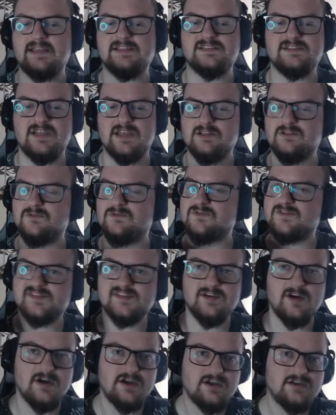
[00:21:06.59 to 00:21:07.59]

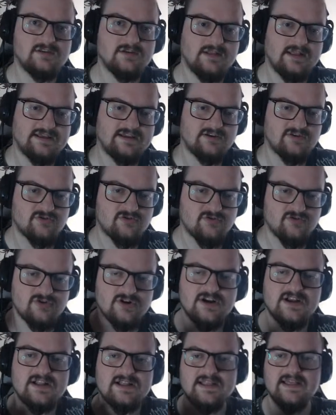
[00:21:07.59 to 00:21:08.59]
It's going to like
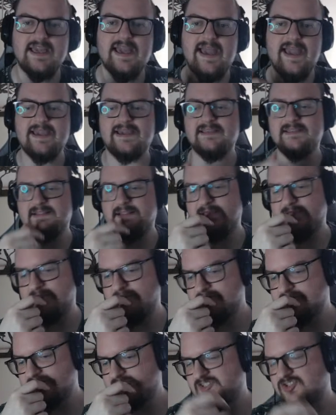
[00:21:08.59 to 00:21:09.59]
really
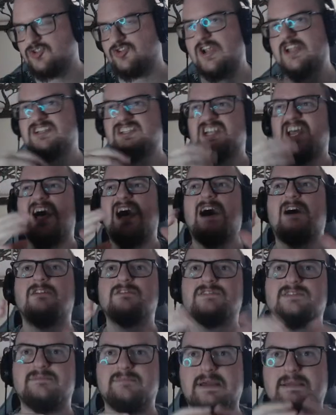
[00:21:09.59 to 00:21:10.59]
like stretch
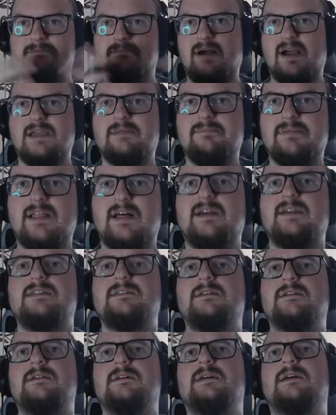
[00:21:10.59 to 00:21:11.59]
out my
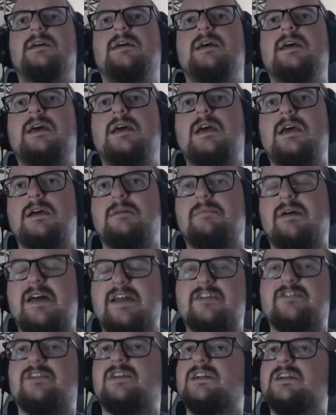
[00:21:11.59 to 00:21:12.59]
pipeline, but
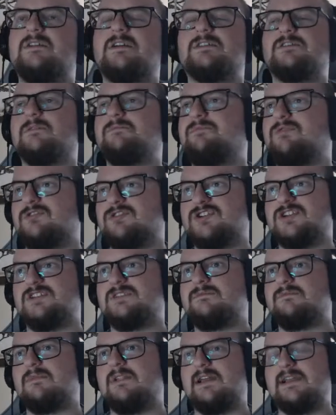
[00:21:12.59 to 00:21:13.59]
I really want to push
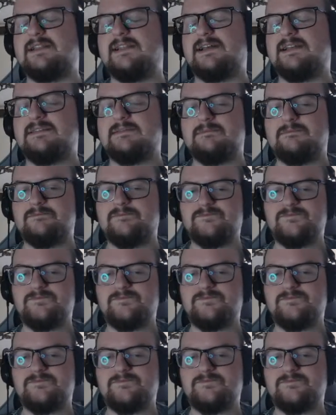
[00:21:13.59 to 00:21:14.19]
it like that.